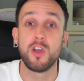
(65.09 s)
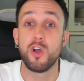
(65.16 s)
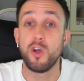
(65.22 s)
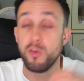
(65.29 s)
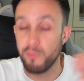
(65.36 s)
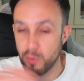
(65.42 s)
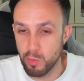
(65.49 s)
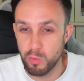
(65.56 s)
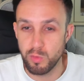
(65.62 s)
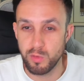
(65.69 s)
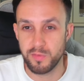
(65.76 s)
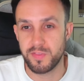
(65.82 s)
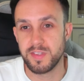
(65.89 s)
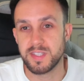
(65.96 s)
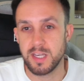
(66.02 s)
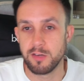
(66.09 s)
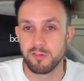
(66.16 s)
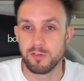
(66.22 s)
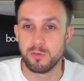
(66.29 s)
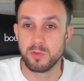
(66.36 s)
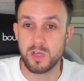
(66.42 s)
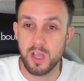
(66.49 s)
of all of the
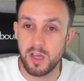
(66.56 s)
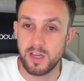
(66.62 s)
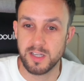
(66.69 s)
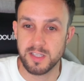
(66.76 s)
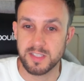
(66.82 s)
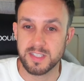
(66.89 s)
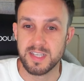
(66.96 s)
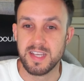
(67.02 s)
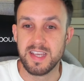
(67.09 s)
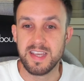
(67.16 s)
serial cards.